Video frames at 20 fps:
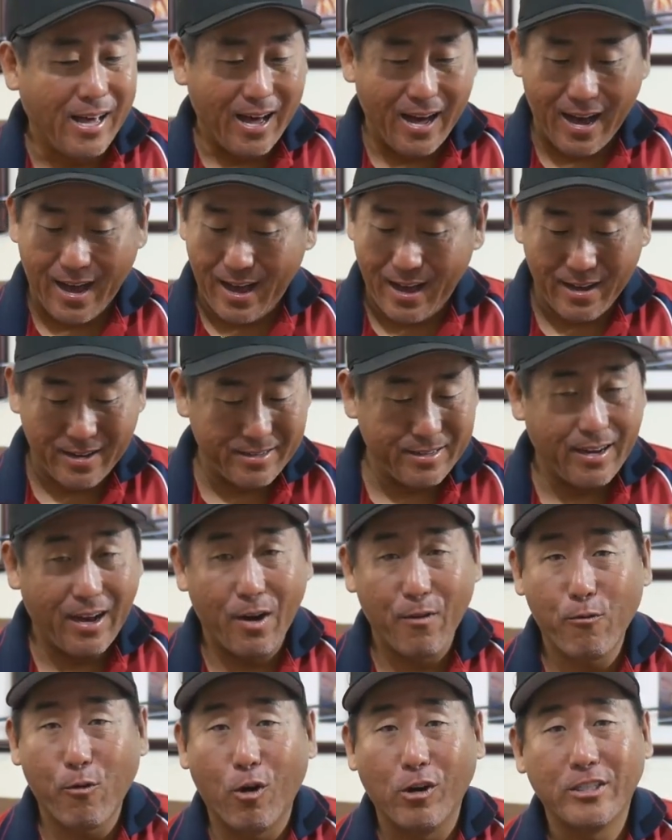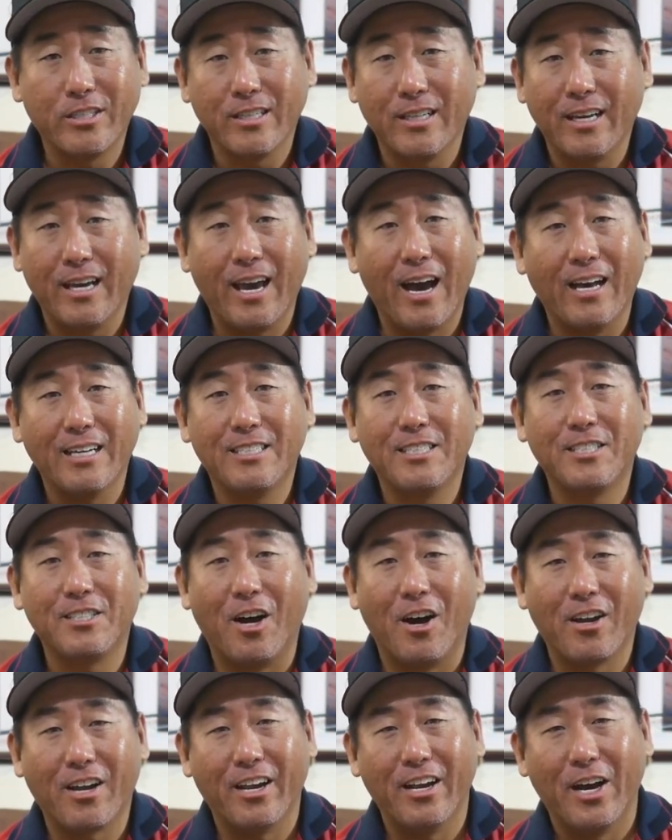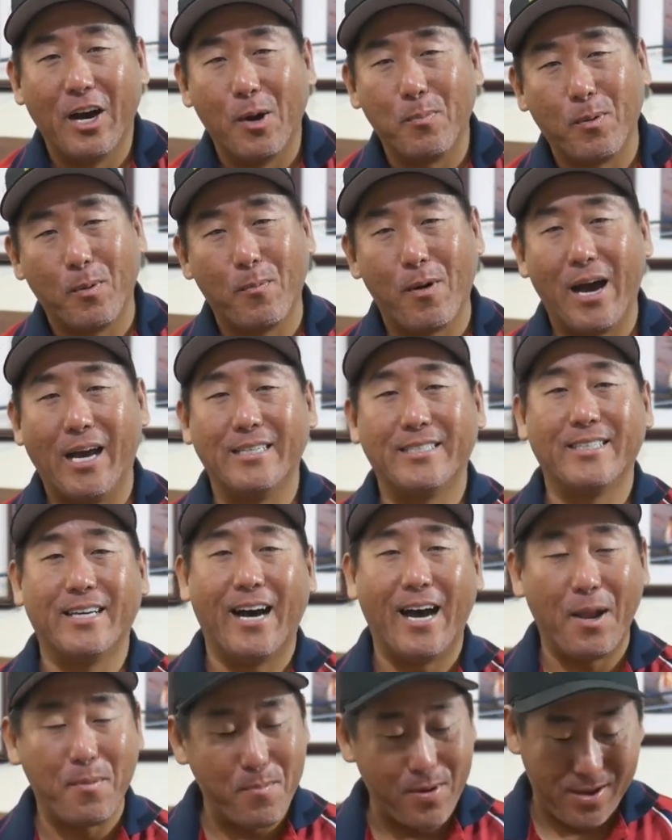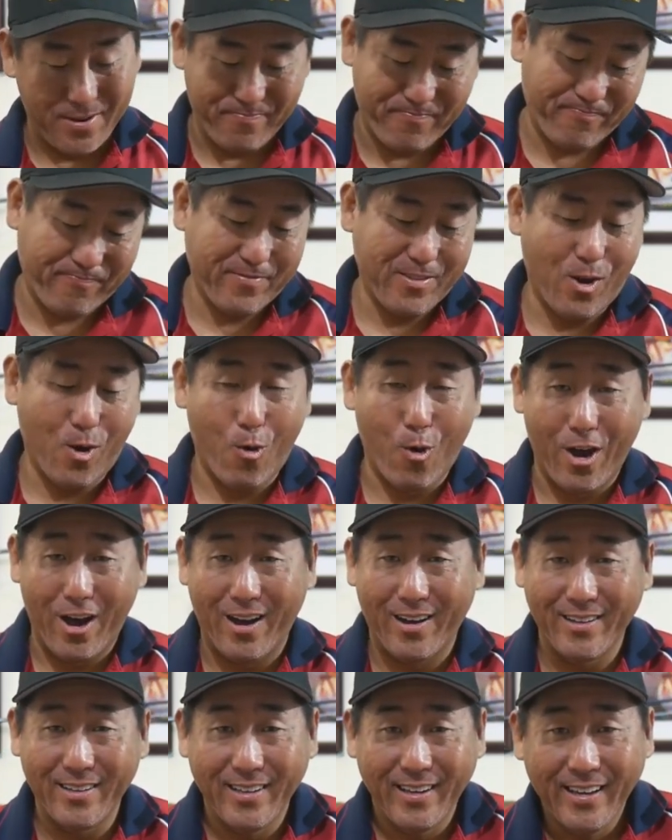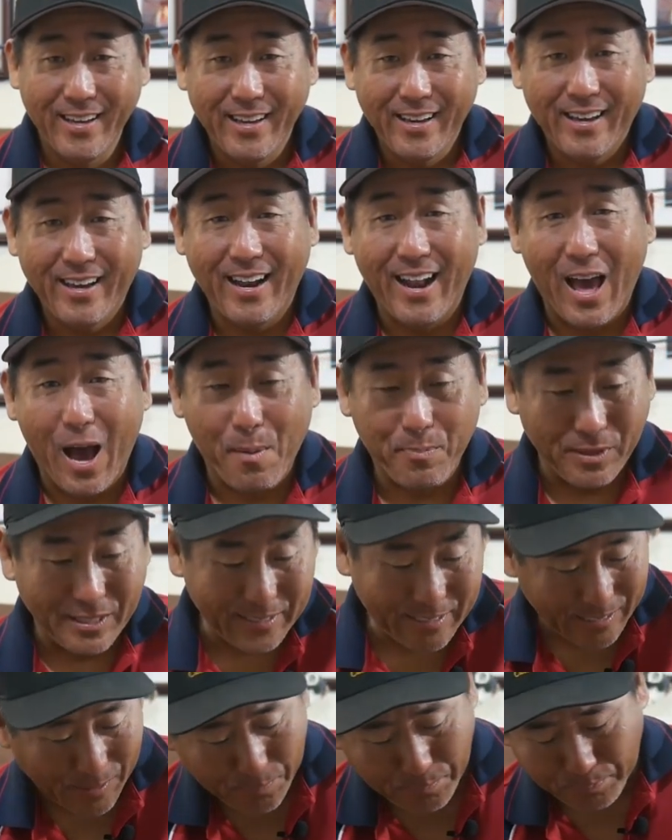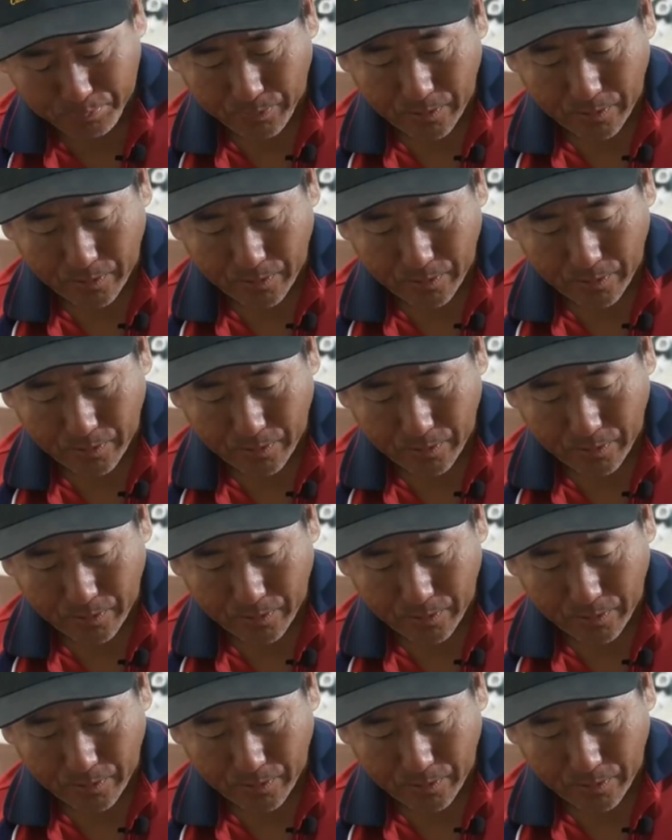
Unfortunately, I stunk it up on my side, but oh well, it happens.